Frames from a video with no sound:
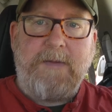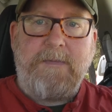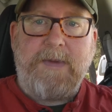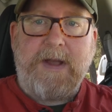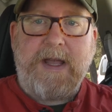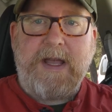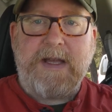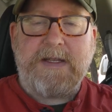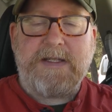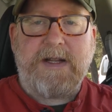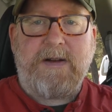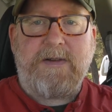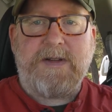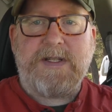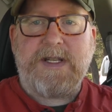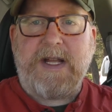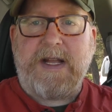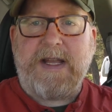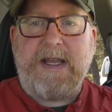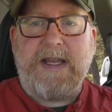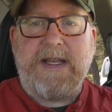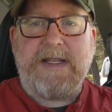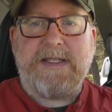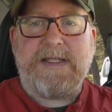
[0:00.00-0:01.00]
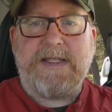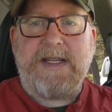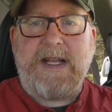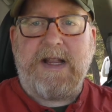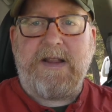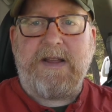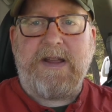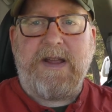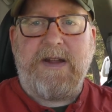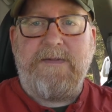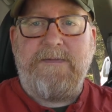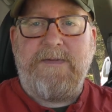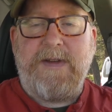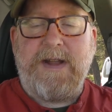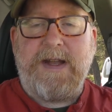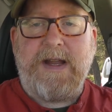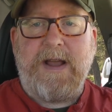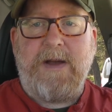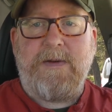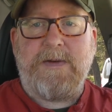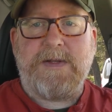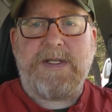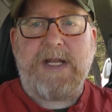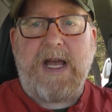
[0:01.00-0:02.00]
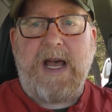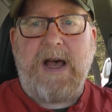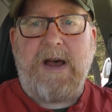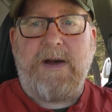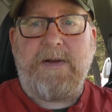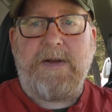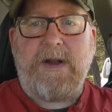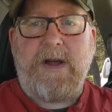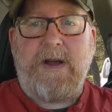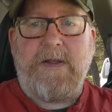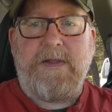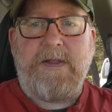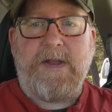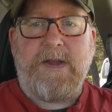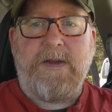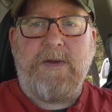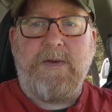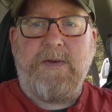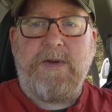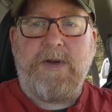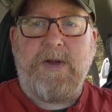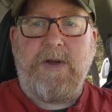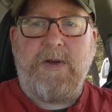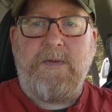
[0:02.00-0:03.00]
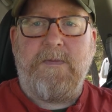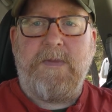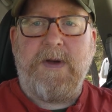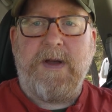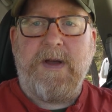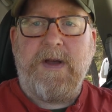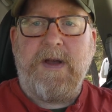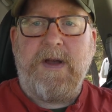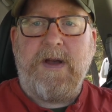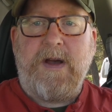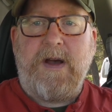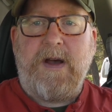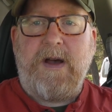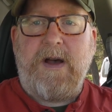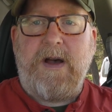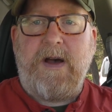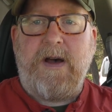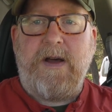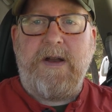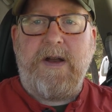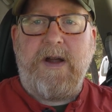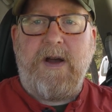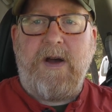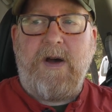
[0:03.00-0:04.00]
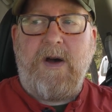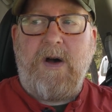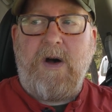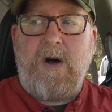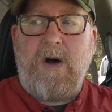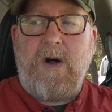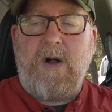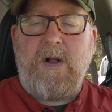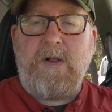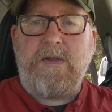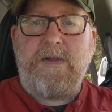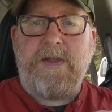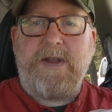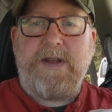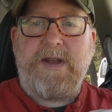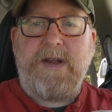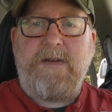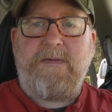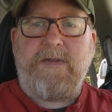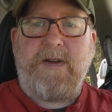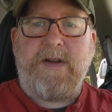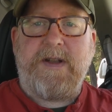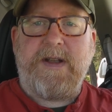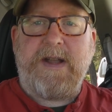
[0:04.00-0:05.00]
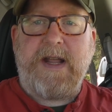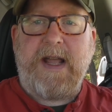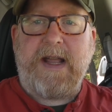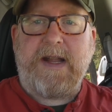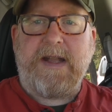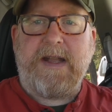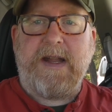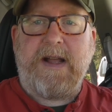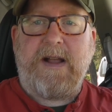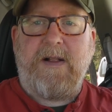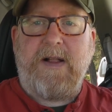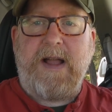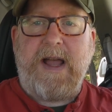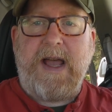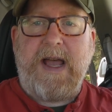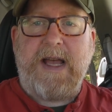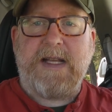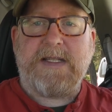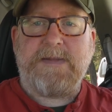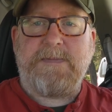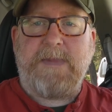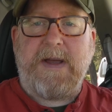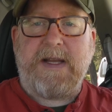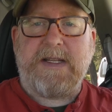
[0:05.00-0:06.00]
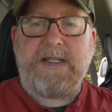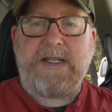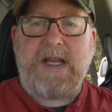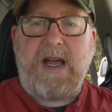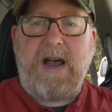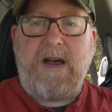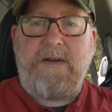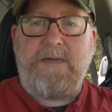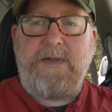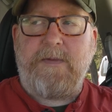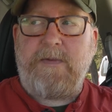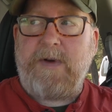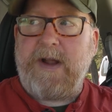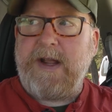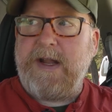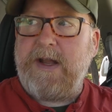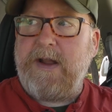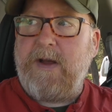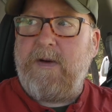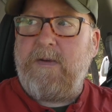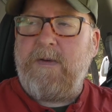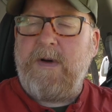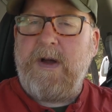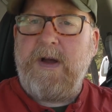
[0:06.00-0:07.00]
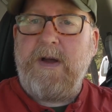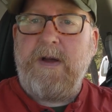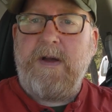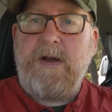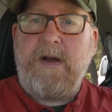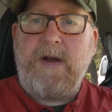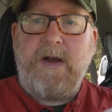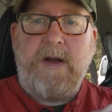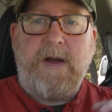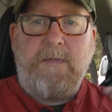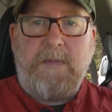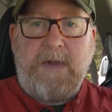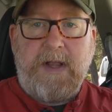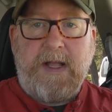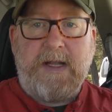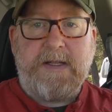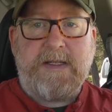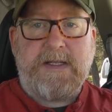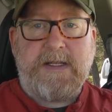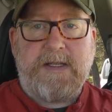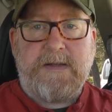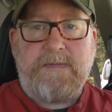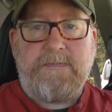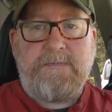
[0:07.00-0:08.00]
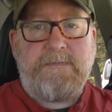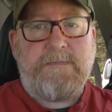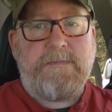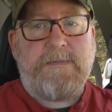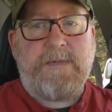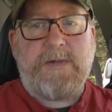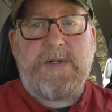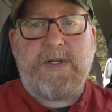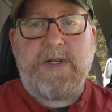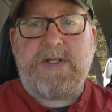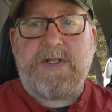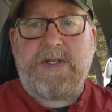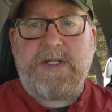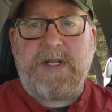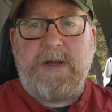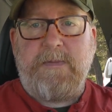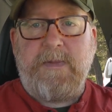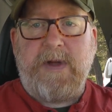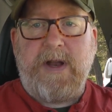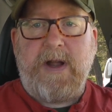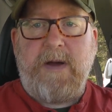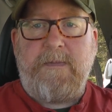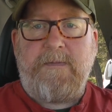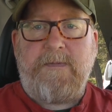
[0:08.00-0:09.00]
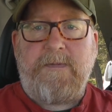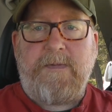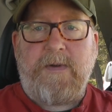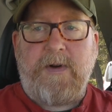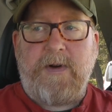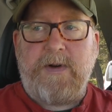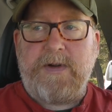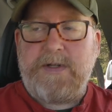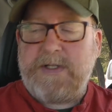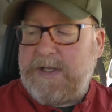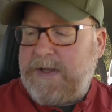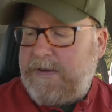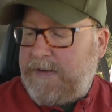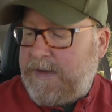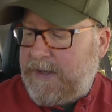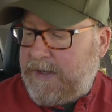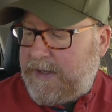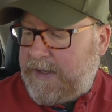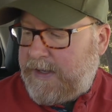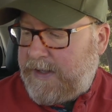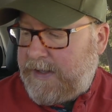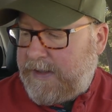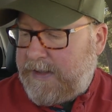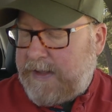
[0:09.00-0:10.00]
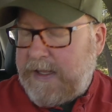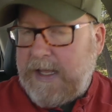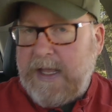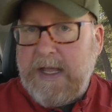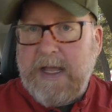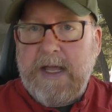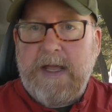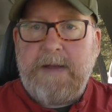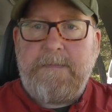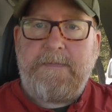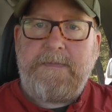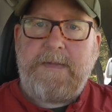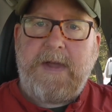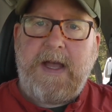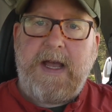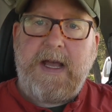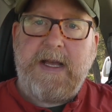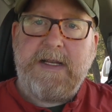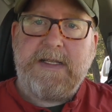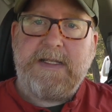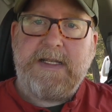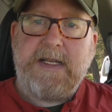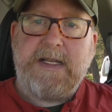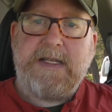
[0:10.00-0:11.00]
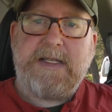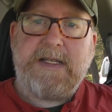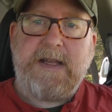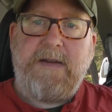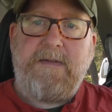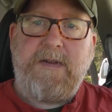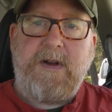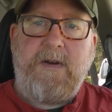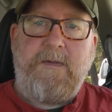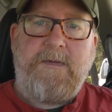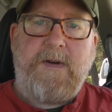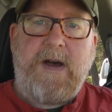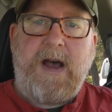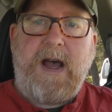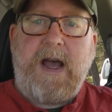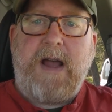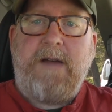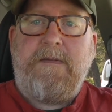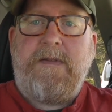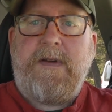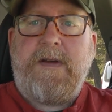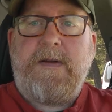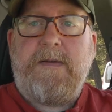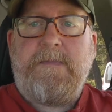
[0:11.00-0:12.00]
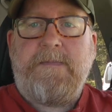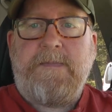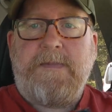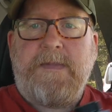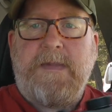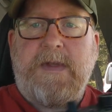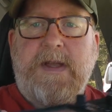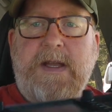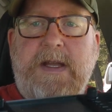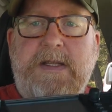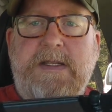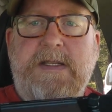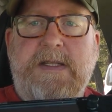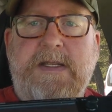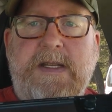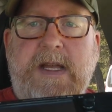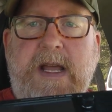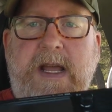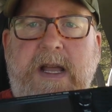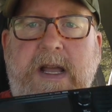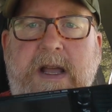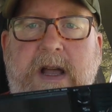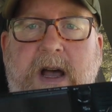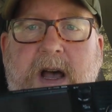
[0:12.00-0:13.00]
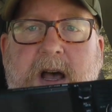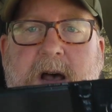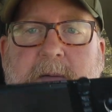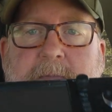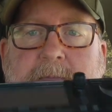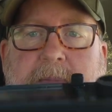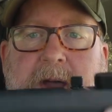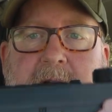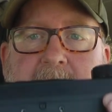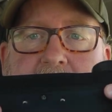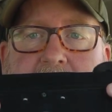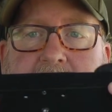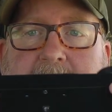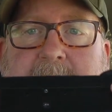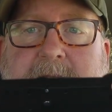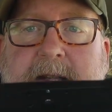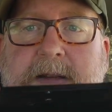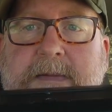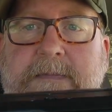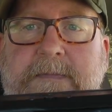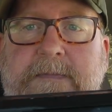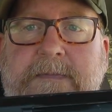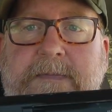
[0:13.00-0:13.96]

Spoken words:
because there's a gazillion videos out on YouTube on all the different technical aspects of the radio. But let's just sum it up first. The IC-705, it's a compact